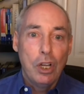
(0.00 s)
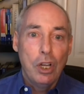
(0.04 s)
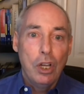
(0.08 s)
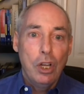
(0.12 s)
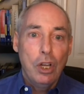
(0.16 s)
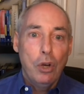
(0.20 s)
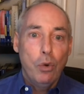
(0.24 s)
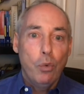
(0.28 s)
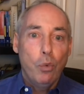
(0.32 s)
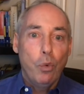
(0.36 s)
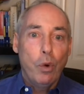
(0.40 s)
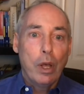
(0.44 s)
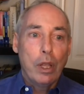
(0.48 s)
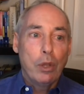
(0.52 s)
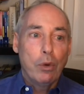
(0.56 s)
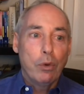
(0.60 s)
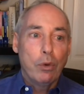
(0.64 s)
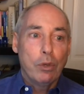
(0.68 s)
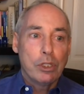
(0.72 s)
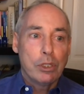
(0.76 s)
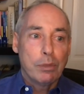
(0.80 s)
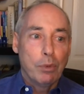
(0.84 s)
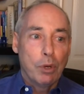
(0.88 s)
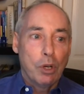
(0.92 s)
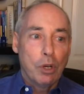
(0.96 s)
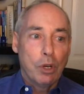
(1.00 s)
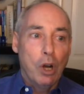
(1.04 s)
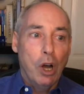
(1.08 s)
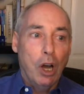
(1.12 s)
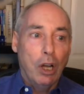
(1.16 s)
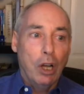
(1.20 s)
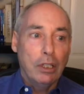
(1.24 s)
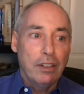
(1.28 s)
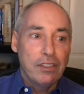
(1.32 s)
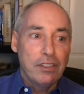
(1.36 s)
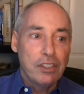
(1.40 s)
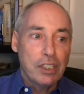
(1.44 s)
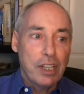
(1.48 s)
whether it was
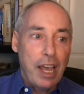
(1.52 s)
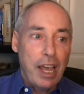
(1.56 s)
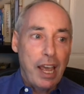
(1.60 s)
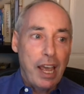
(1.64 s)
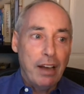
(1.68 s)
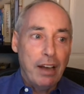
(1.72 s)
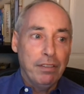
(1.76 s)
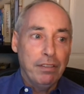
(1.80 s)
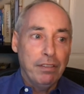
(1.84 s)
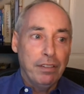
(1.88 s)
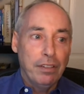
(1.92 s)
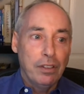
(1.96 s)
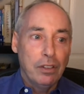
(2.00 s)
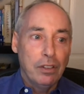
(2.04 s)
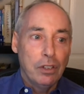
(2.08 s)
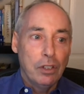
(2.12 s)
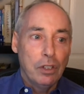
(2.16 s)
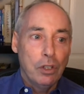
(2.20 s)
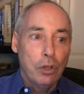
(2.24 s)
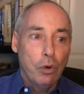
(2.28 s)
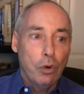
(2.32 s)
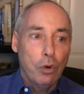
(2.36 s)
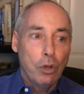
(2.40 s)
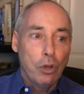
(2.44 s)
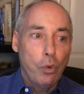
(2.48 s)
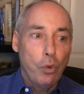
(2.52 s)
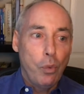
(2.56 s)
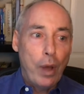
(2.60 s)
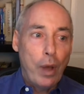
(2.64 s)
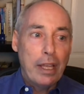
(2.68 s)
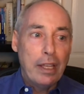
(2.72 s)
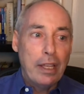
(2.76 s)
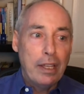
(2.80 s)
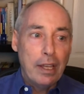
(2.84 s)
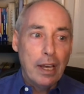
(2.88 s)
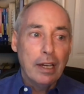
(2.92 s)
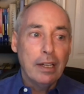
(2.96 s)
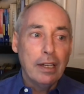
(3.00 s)
McAuliffe's gaffe or the way
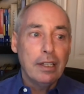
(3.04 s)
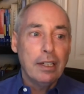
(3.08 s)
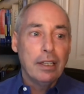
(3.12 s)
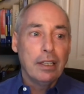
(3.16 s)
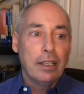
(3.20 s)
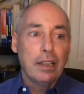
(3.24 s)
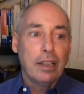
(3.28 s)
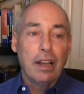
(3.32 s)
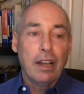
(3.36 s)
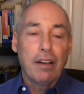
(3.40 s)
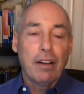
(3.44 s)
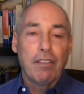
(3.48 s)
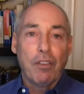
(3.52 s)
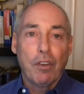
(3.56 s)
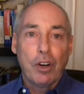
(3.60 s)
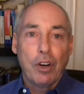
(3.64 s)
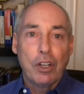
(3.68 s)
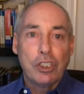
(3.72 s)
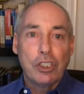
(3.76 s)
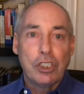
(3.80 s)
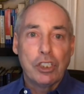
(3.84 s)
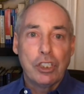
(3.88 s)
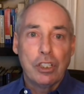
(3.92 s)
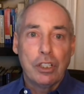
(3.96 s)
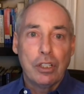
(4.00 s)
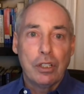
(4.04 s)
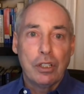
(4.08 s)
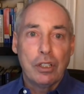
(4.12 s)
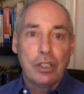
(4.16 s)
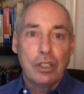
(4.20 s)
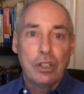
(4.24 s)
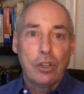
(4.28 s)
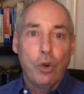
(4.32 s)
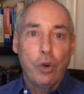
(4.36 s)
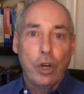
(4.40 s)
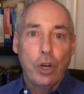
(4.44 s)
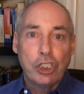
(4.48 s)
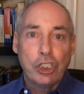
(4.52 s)
Youngkin leveraged the
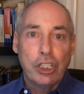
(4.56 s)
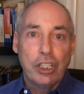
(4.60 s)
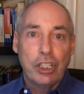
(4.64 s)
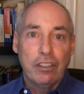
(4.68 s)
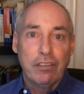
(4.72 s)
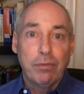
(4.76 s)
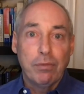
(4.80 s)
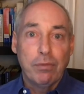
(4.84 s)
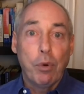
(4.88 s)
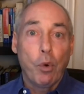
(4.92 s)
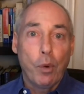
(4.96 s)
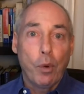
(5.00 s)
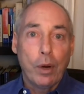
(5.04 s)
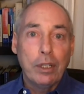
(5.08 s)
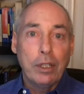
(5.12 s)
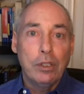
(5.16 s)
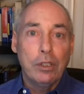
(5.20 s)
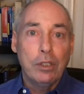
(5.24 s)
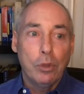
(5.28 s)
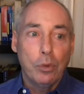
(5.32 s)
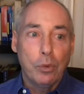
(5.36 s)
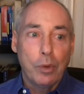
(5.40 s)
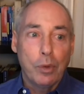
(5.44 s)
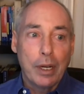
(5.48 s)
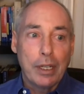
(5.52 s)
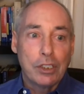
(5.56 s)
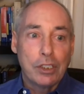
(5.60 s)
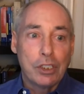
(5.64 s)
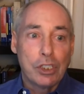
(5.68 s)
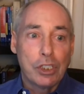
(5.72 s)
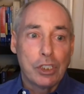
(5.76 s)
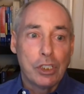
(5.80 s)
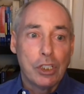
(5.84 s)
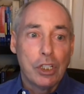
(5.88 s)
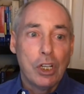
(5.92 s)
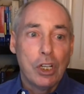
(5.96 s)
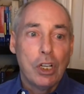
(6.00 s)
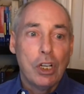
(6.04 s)
question of parental rights.
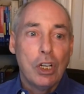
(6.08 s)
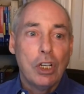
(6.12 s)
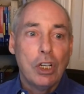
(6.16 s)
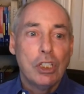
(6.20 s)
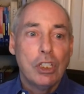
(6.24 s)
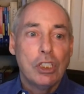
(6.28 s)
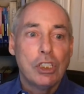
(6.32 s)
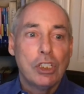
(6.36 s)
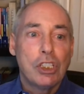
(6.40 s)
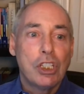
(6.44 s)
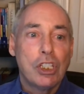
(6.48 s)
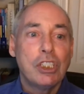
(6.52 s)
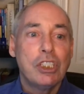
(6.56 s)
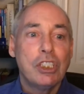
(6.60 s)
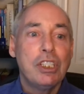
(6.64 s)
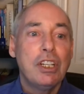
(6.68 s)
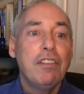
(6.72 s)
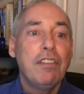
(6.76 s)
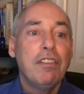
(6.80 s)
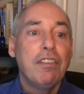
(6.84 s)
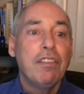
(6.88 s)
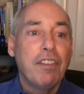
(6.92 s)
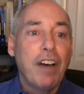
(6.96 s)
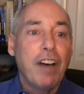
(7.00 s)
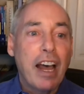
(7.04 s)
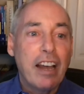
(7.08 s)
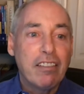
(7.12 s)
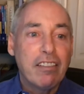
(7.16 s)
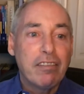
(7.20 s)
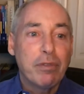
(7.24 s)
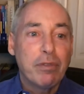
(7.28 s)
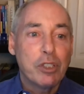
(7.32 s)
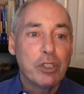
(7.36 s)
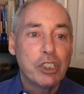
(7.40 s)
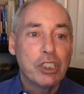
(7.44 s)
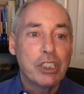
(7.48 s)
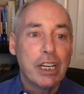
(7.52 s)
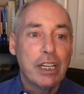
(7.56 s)

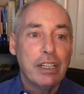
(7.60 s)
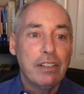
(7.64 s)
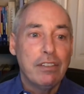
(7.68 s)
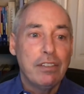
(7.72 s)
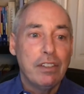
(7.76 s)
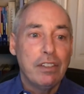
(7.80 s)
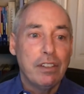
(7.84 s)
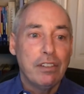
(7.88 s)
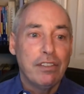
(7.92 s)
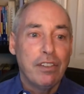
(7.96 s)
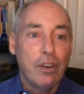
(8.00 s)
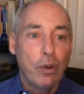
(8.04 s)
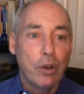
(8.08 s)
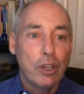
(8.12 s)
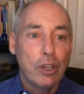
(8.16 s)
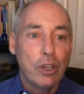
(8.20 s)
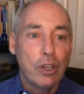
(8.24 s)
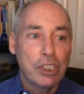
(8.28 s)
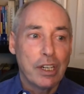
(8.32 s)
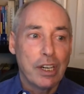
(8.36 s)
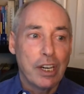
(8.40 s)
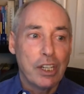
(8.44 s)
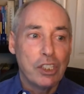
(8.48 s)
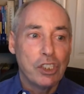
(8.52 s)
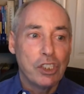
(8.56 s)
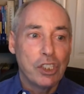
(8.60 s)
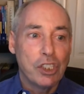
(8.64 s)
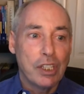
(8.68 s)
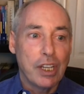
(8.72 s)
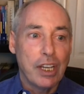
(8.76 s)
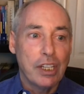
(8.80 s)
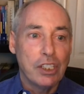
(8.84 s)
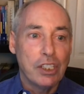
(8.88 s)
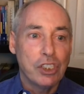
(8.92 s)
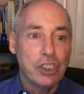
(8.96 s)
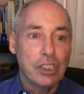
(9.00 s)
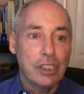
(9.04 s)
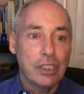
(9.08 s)
65% of you focused on
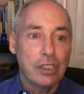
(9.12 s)
education.